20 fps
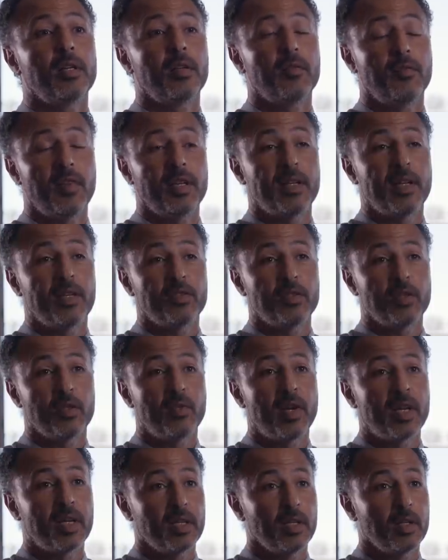the financial
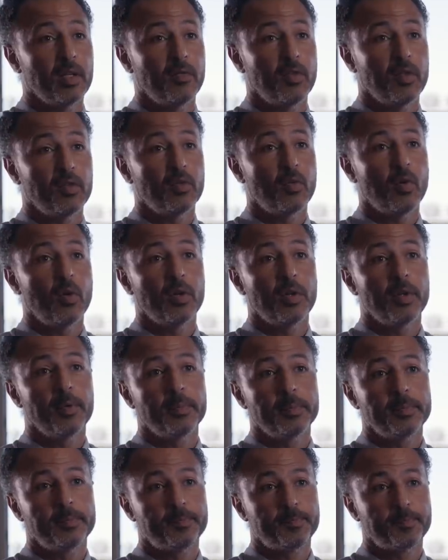ranking of the squad.
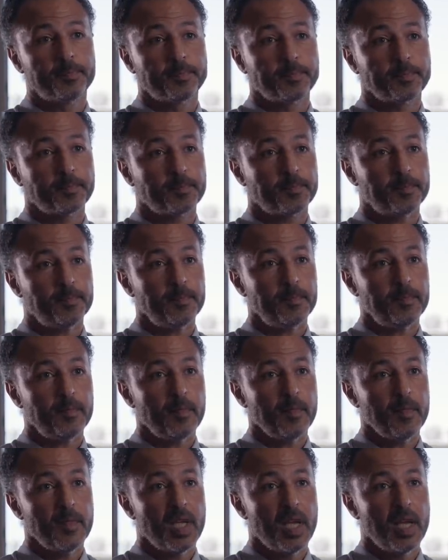
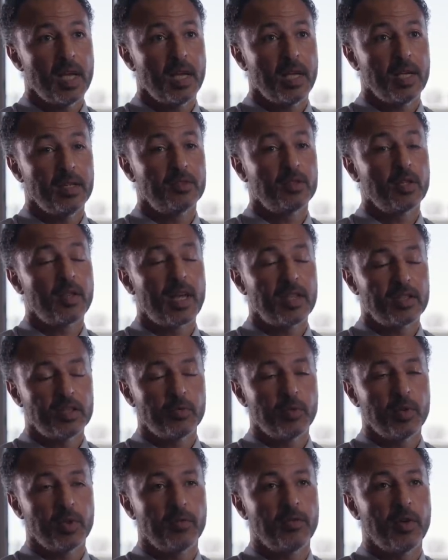And so that's
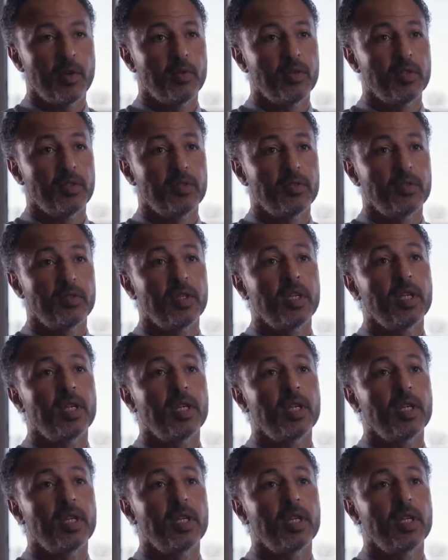a real focus.